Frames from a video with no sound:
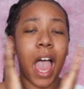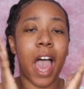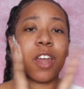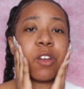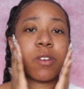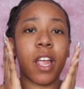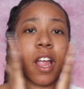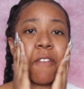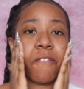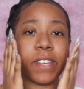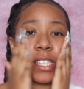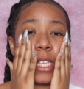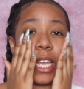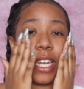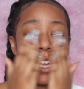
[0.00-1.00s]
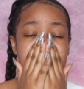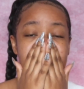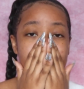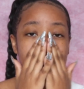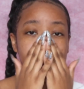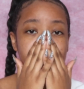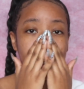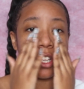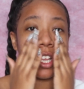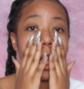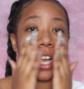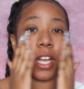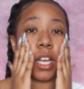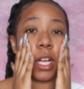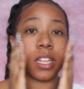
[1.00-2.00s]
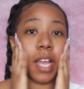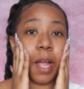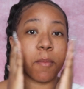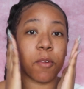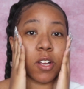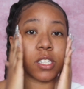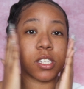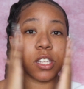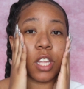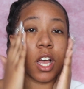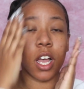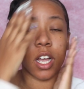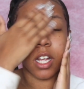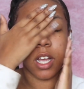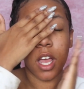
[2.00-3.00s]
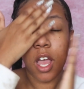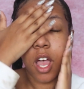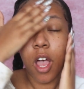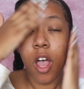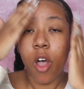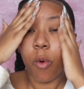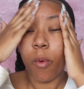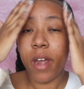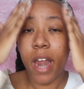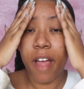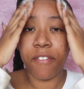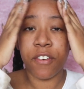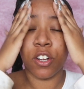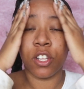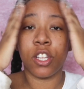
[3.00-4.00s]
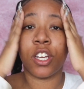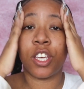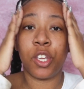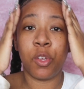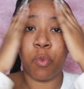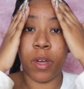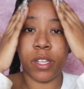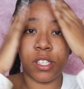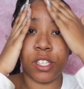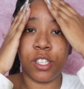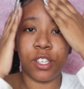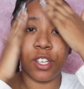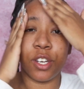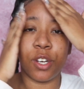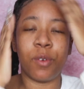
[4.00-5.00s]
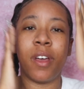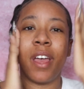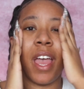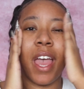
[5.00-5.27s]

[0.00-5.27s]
I don't care if it's natural look, glamorous look, whatever look you want to do.